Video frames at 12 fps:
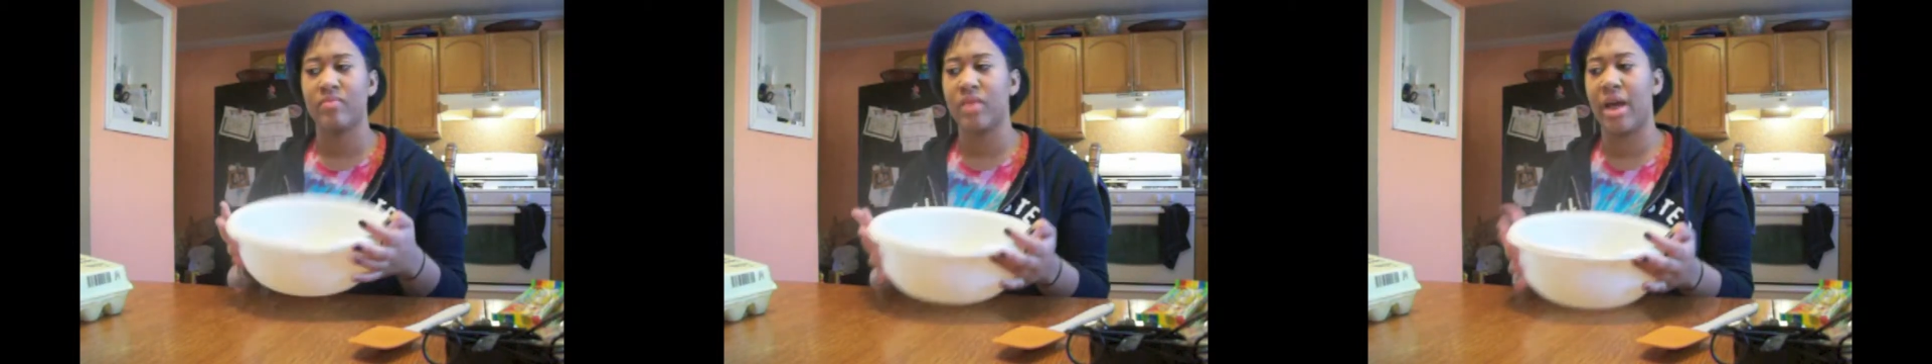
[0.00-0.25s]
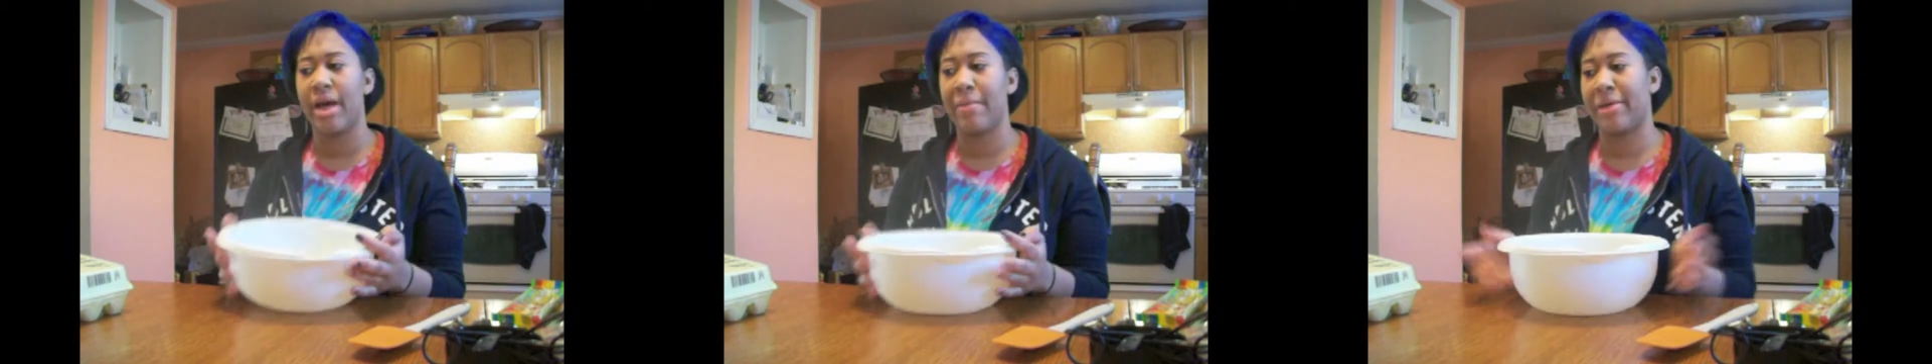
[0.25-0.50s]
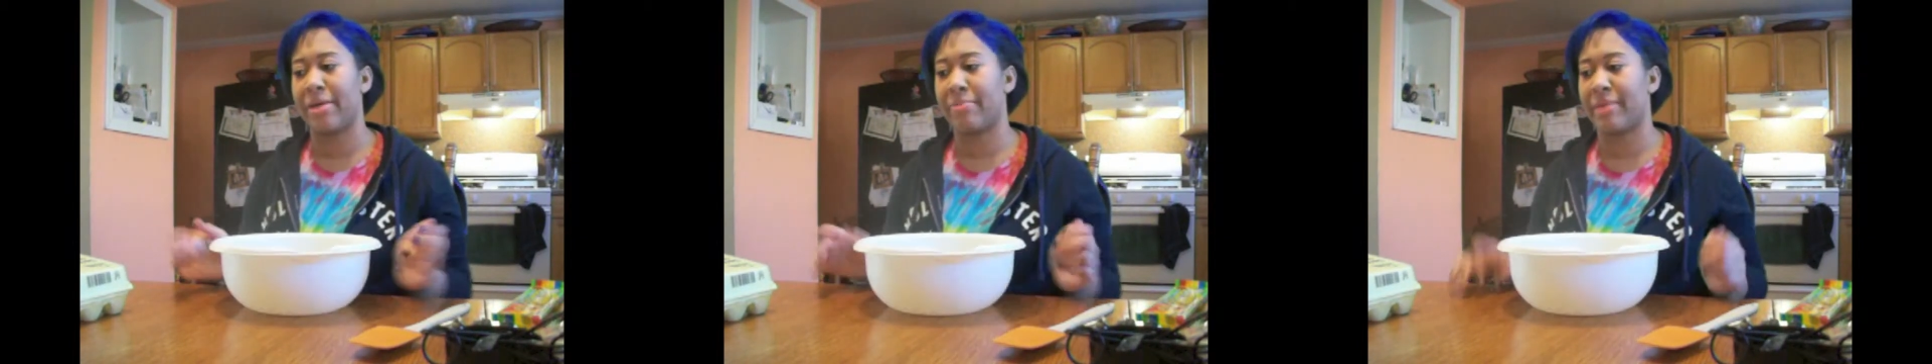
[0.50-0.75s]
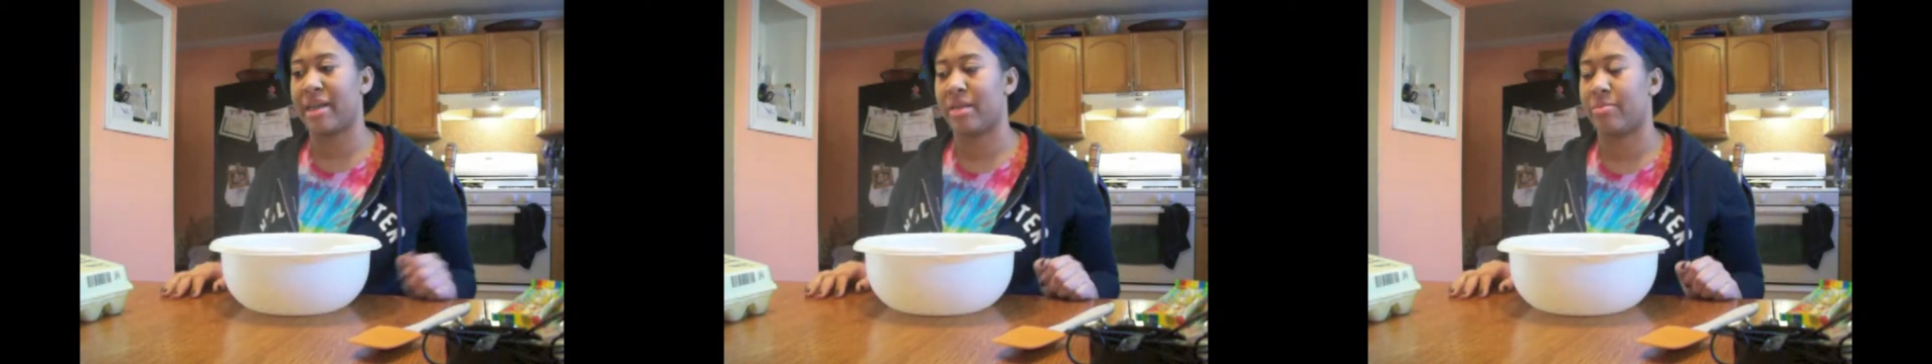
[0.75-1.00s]
A big
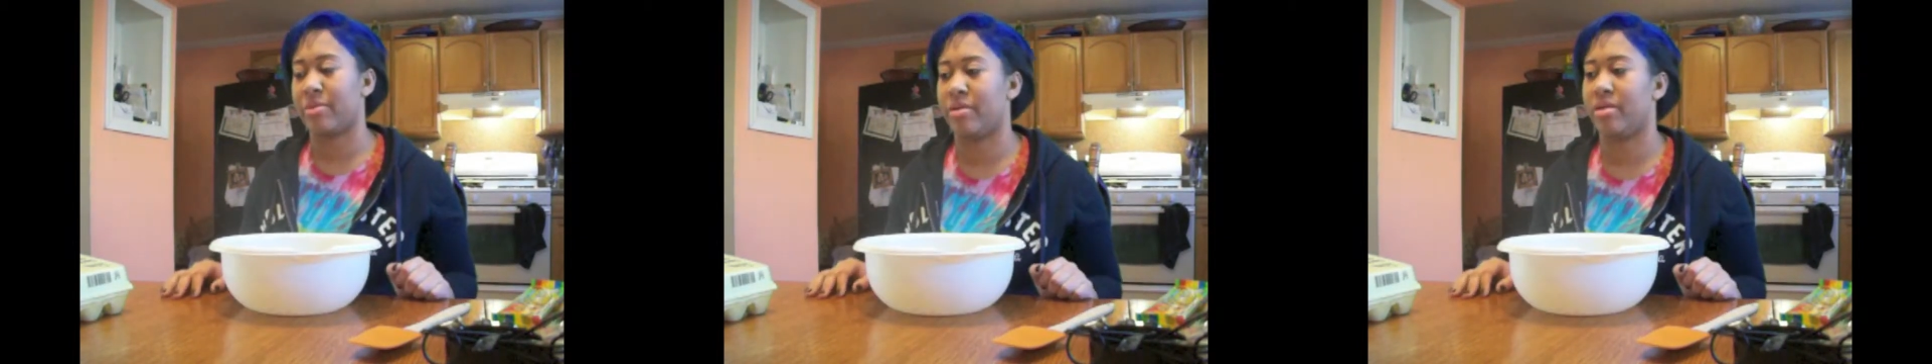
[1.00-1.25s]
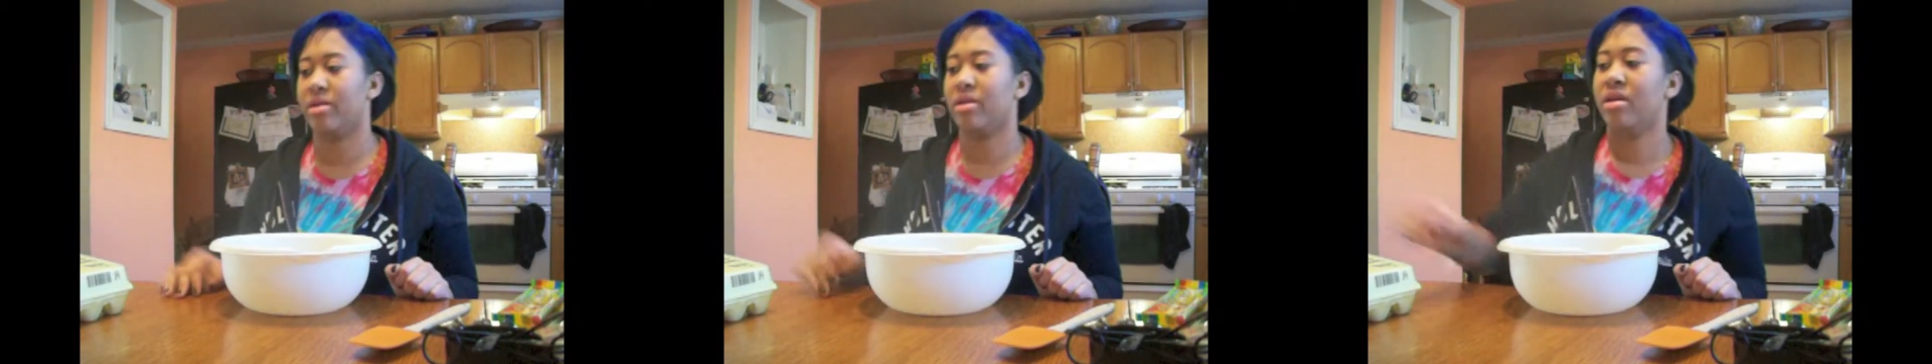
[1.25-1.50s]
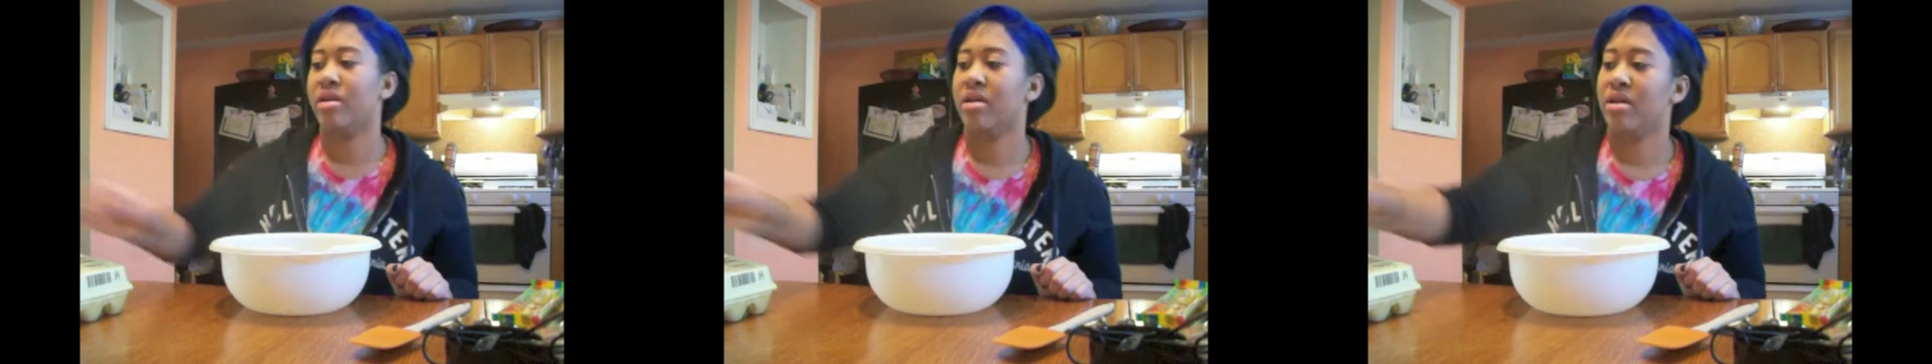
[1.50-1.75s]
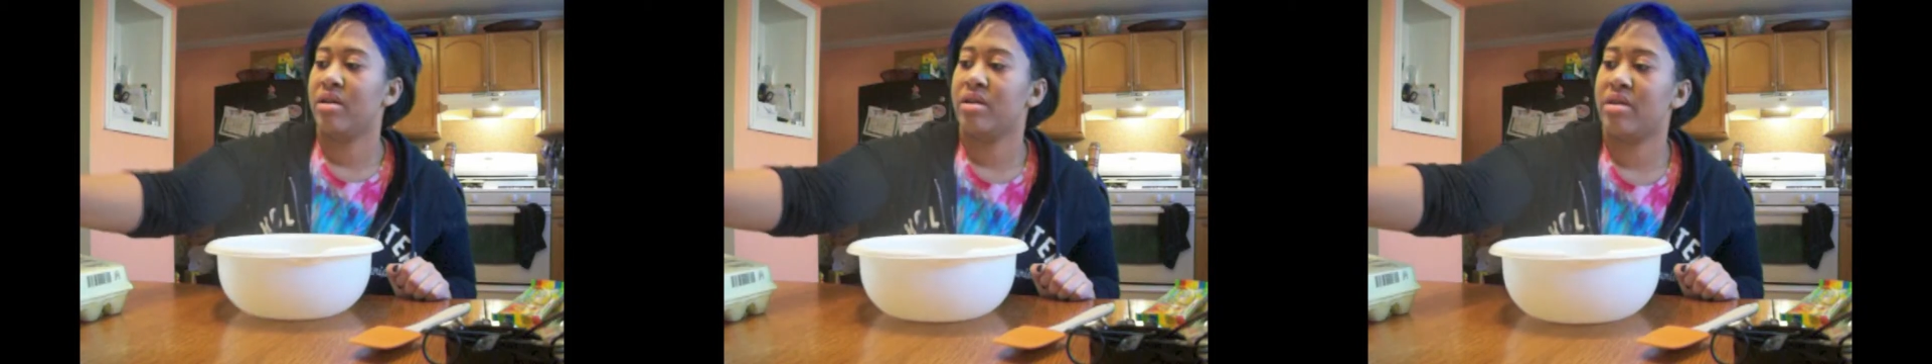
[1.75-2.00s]
mixing bowl.
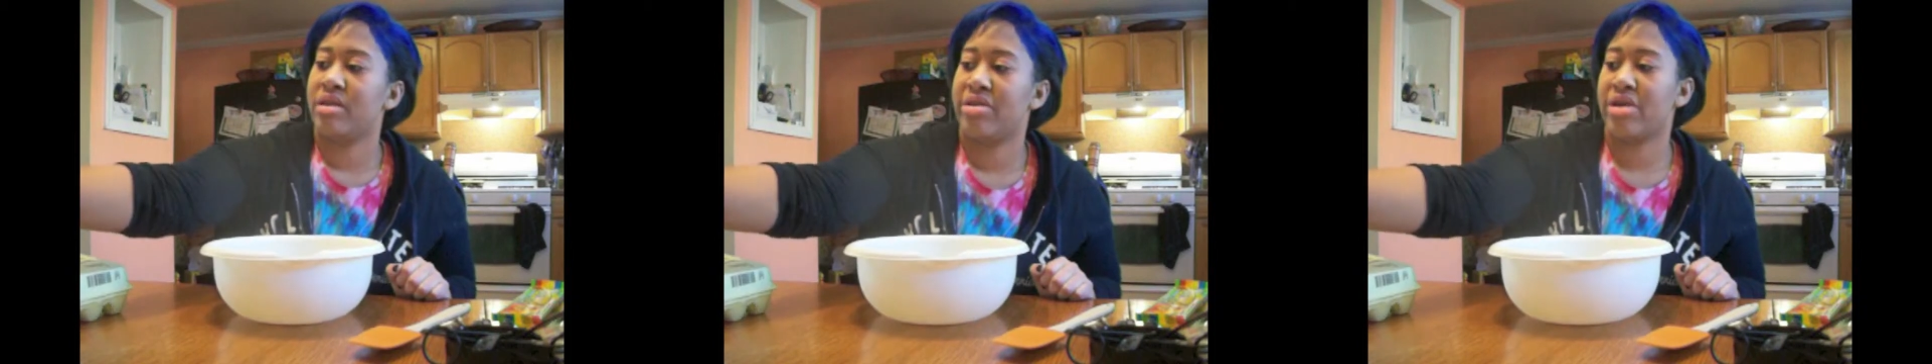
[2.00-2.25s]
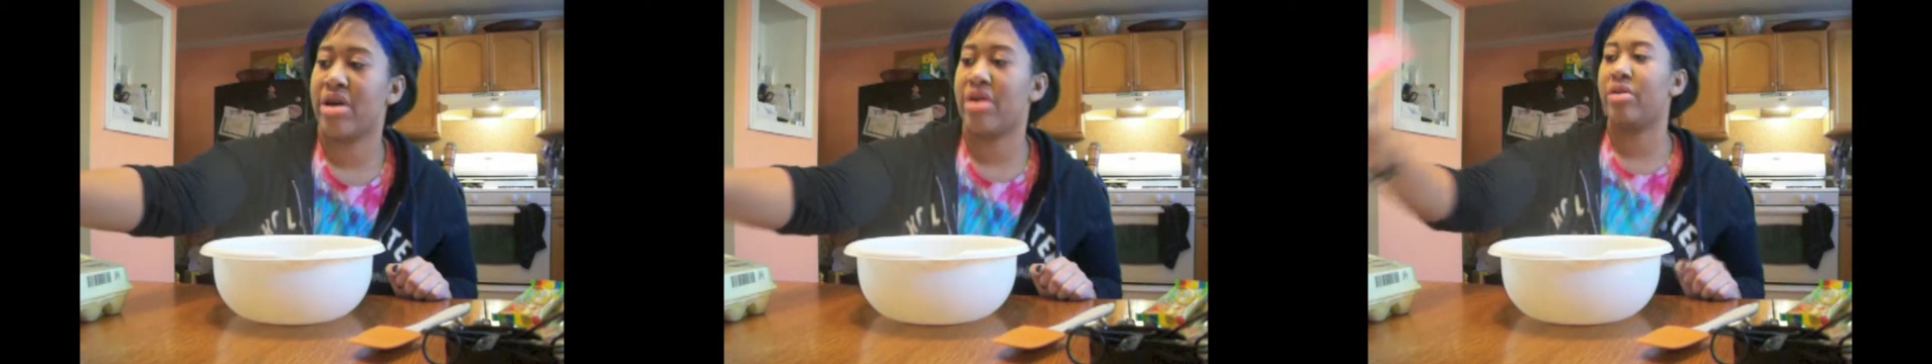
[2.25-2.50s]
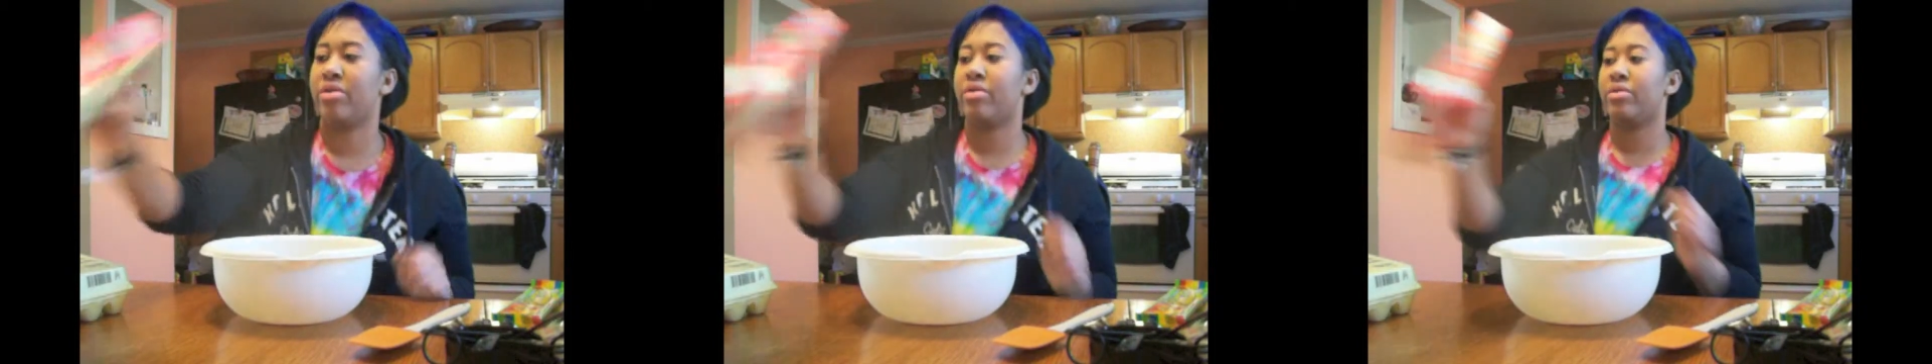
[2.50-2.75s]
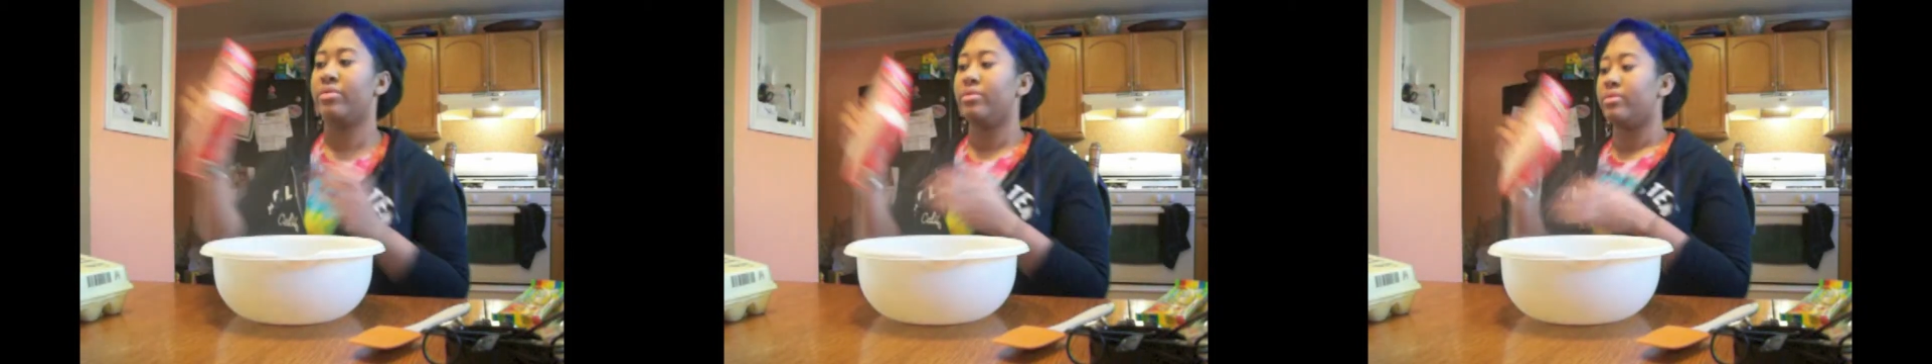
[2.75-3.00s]
So,